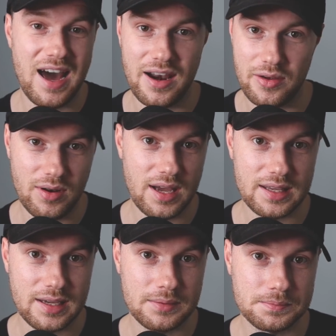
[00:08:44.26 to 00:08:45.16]
I don't
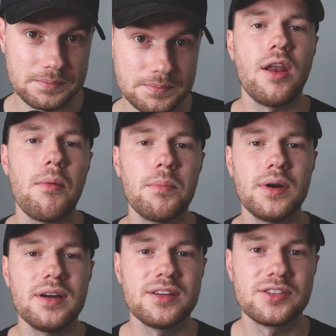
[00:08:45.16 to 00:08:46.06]
like it.
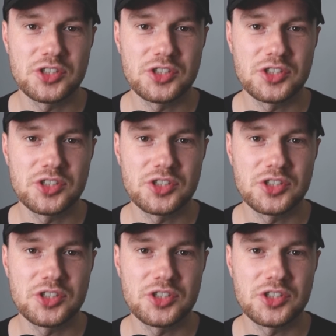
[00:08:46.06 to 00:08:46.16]
Number